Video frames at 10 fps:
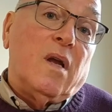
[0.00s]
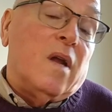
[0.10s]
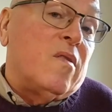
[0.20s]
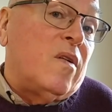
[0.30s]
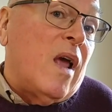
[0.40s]

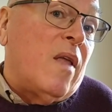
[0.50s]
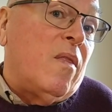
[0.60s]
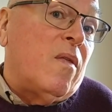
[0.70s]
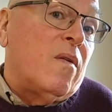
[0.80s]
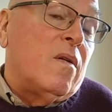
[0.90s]
It's a
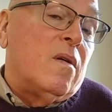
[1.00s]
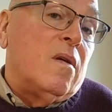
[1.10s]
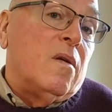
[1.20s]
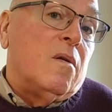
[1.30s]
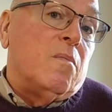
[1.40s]
10th
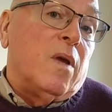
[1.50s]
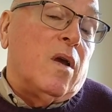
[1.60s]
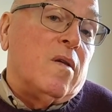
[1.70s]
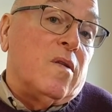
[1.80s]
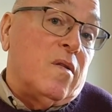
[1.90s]

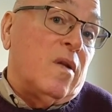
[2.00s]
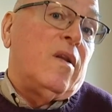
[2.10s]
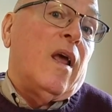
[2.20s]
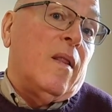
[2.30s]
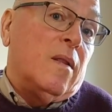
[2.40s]
because it's a
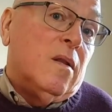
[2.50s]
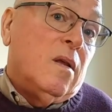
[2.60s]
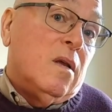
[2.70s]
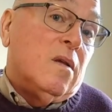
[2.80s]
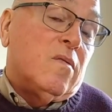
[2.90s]
10
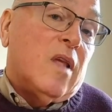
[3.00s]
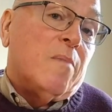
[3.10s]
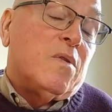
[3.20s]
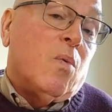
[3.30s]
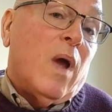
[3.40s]

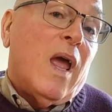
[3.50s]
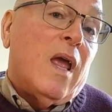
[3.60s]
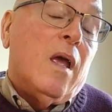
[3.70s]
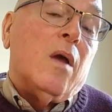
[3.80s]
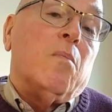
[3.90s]
steps away,